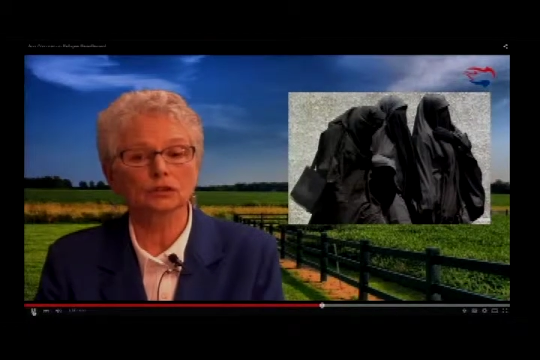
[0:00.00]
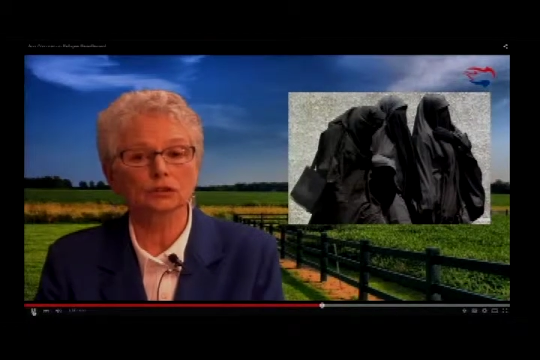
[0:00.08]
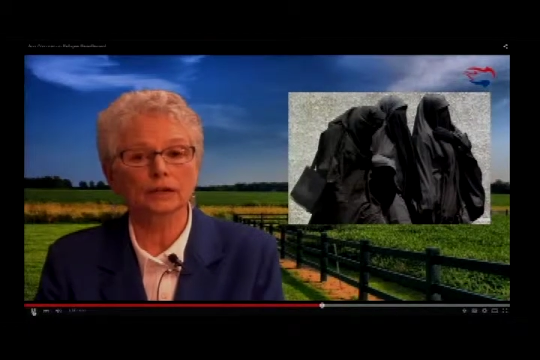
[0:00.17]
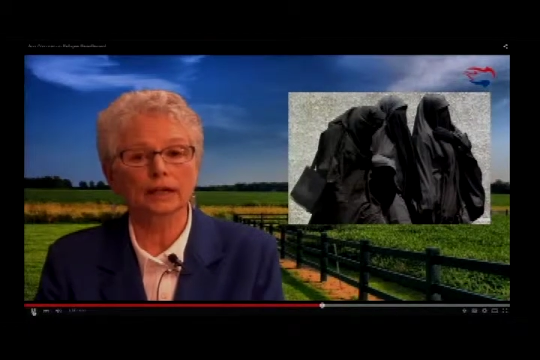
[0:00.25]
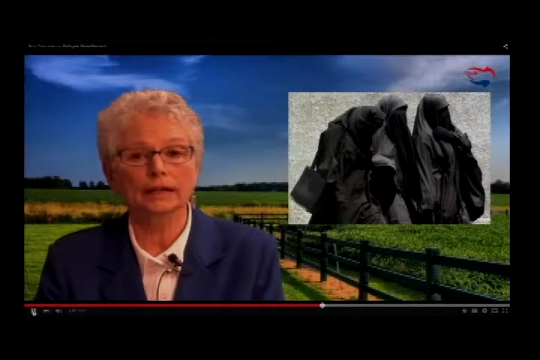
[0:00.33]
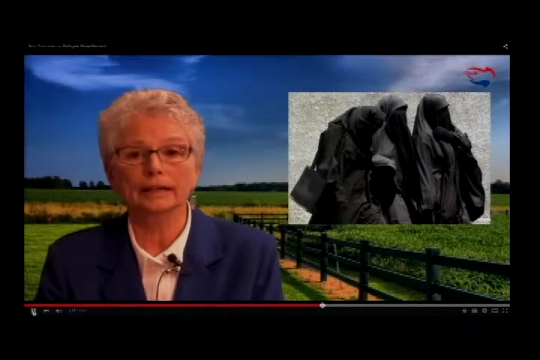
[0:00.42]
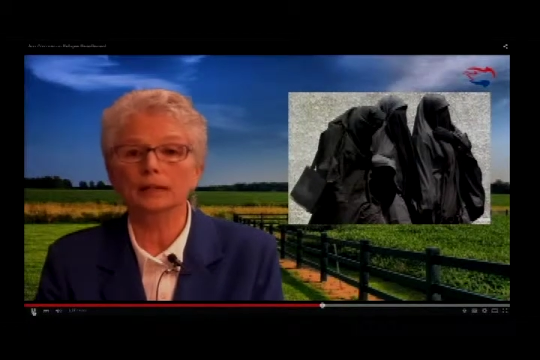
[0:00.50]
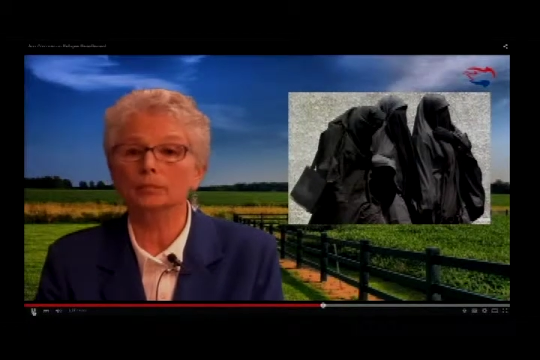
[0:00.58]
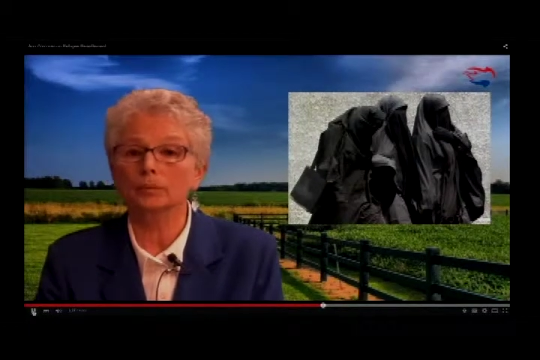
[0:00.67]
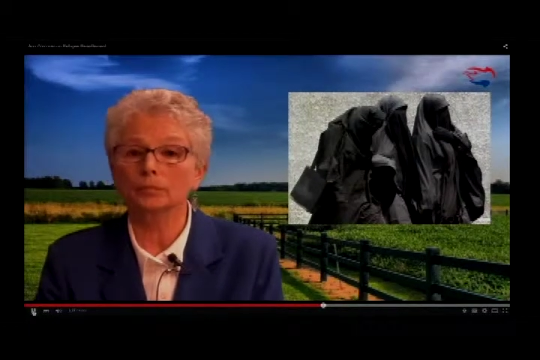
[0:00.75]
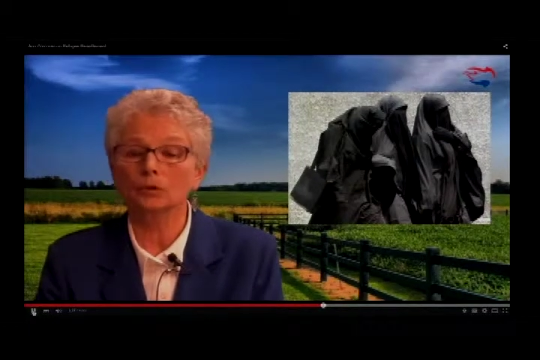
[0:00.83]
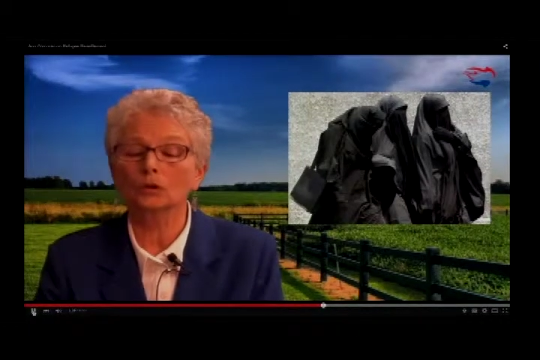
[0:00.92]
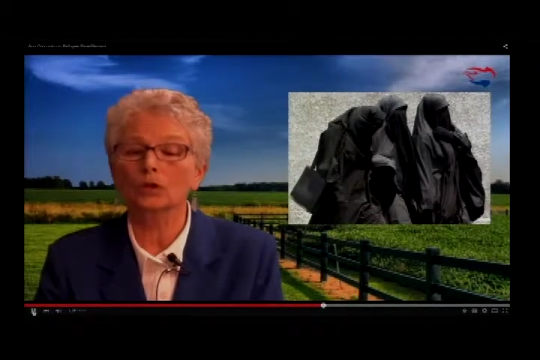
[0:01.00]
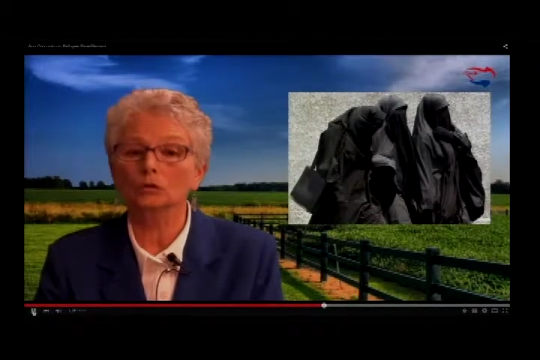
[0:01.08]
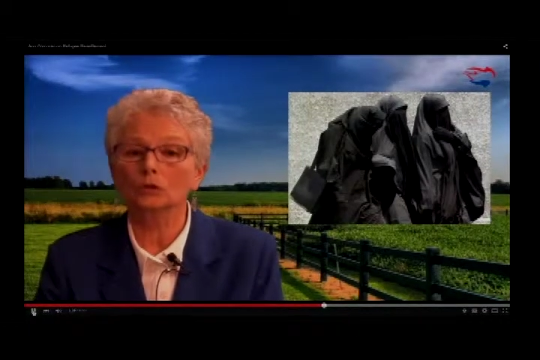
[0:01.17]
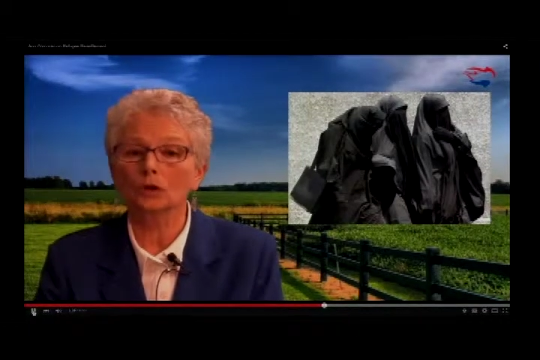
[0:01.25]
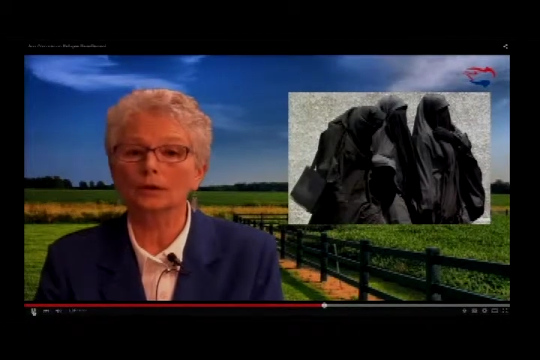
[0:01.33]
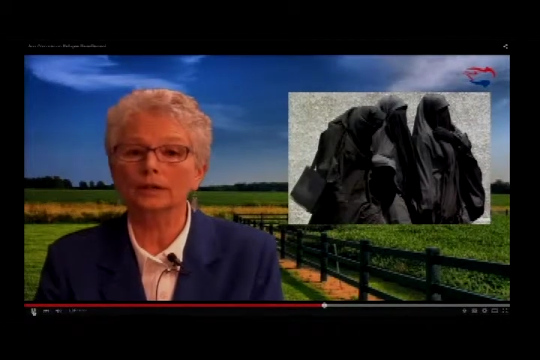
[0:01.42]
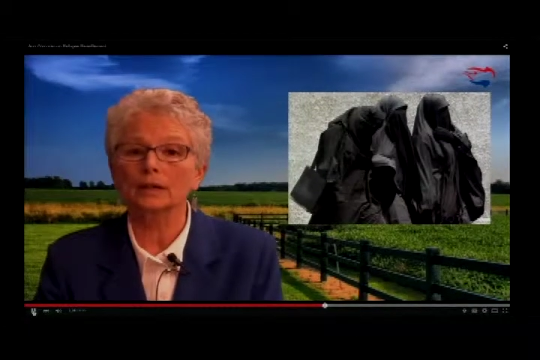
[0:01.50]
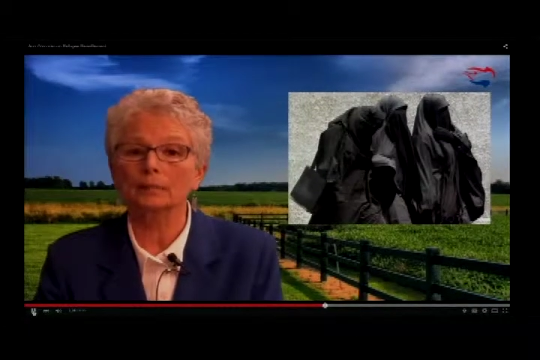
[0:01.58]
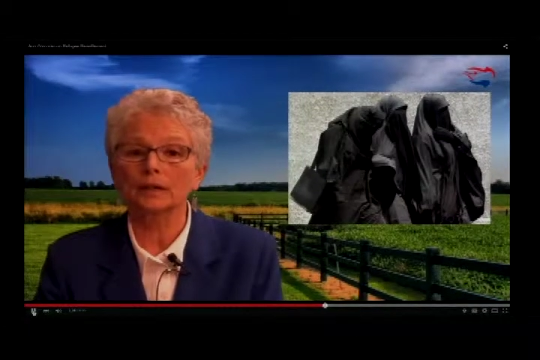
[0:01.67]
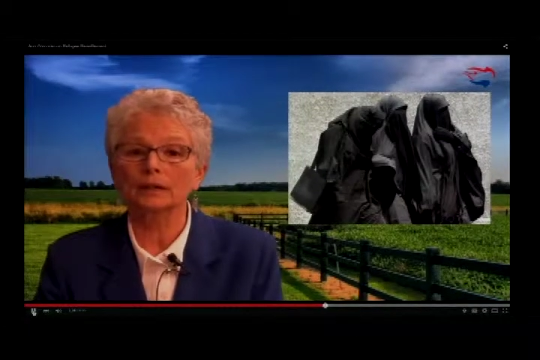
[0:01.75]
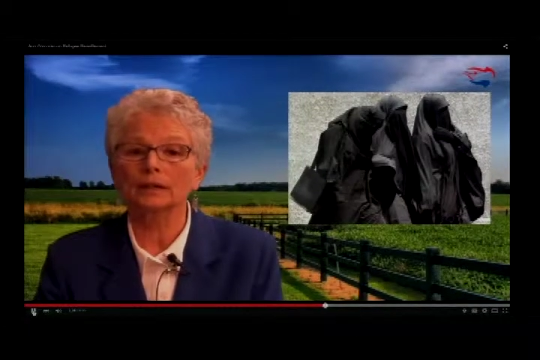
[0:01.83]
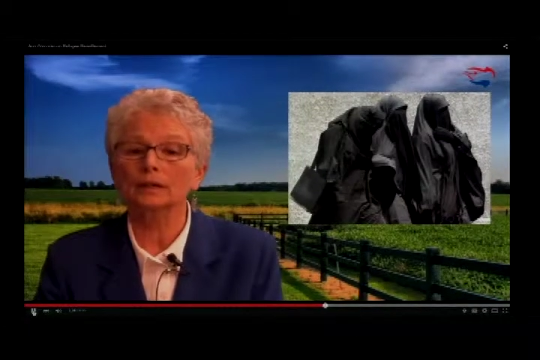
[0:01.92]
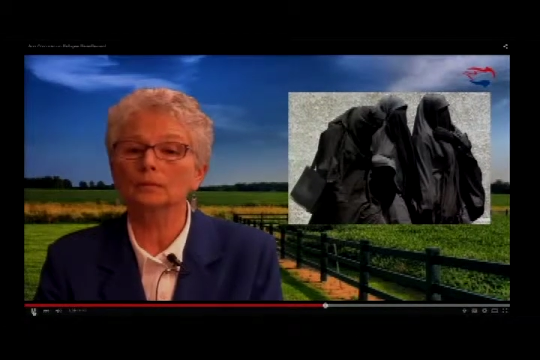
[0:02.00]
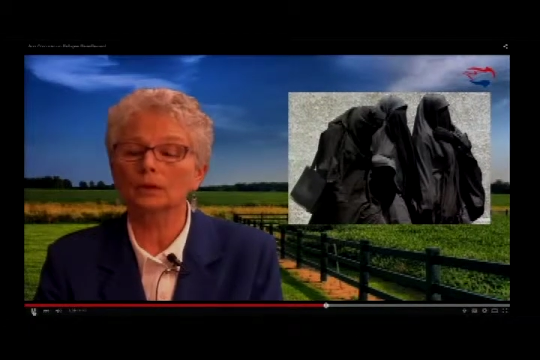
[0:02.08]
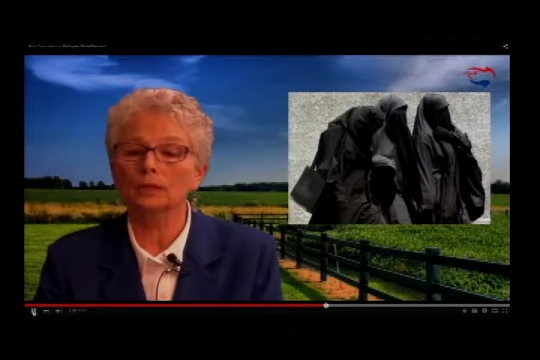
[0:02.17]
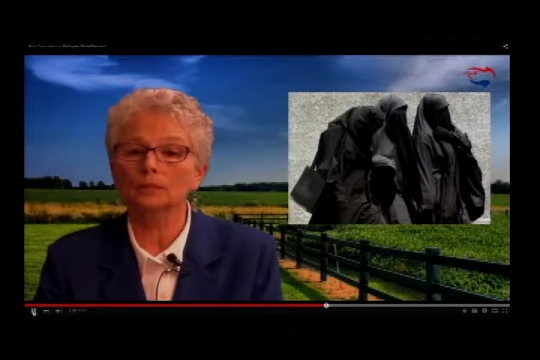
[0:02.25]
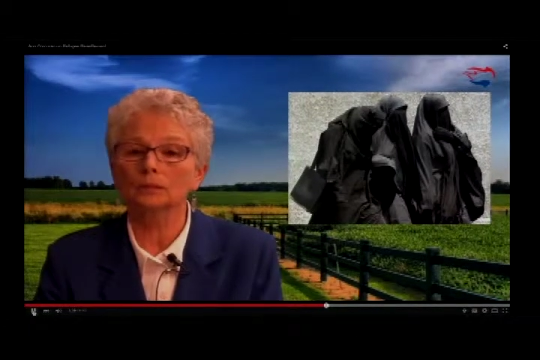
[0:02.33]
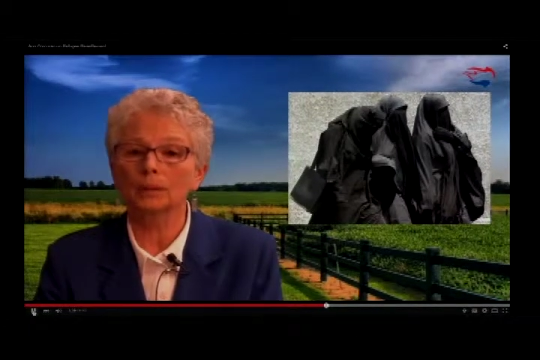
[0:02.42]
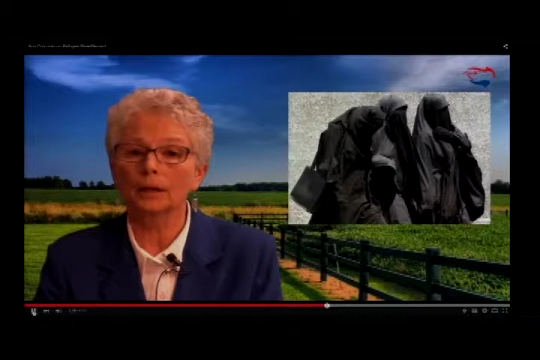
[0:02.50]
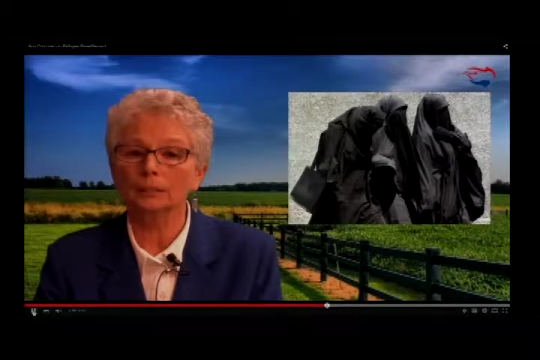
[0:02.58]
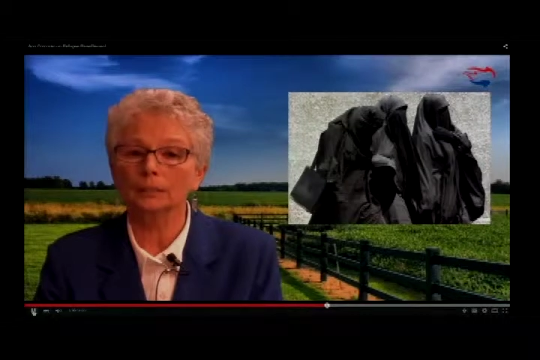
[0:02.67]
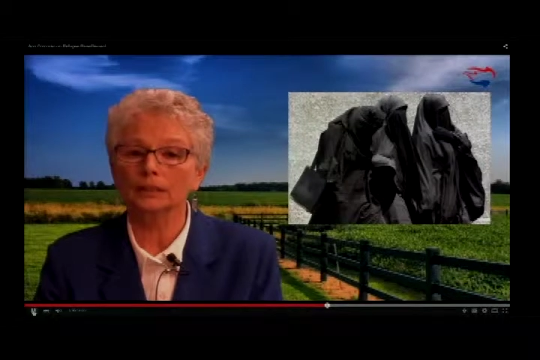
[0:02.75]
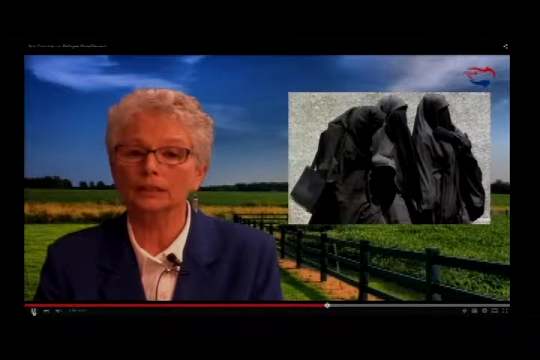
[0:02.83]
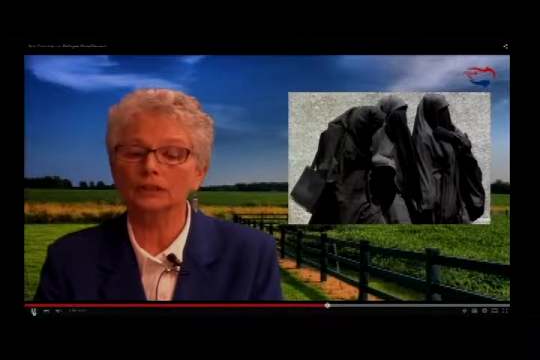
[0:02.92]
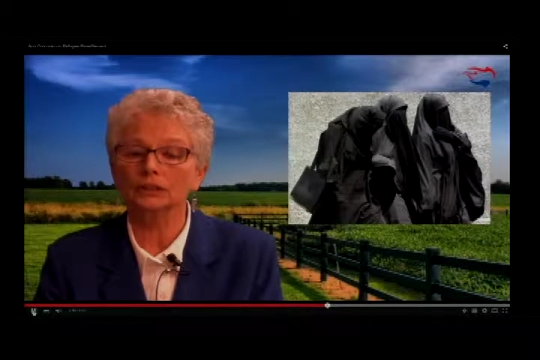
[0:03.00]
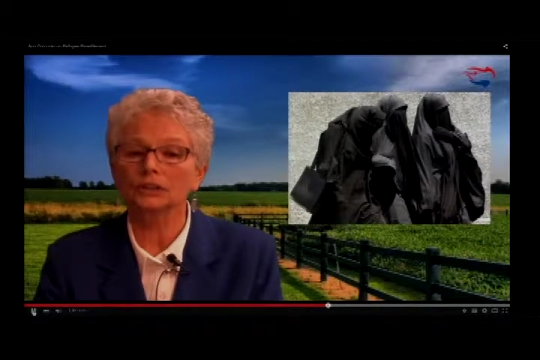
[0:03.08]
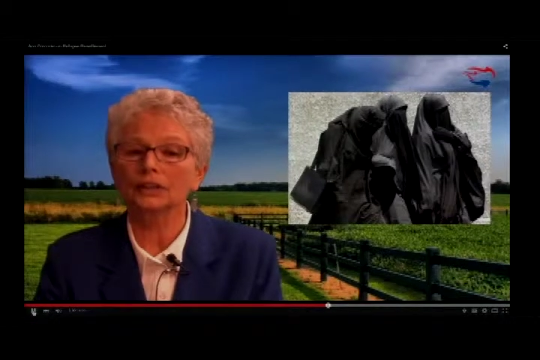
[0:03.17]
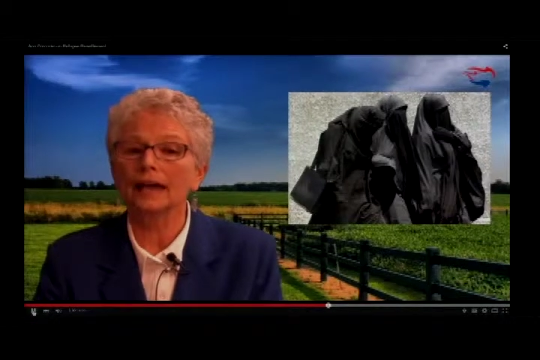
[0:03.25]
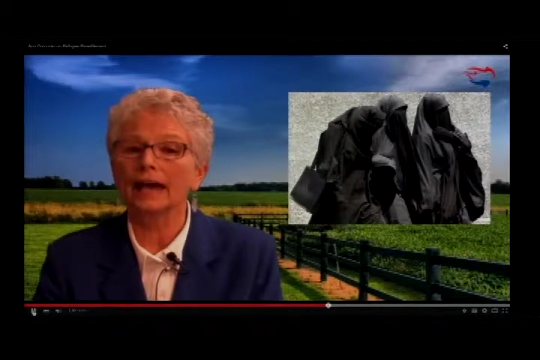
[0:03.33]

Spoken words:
train, and promote a growing American Muslim population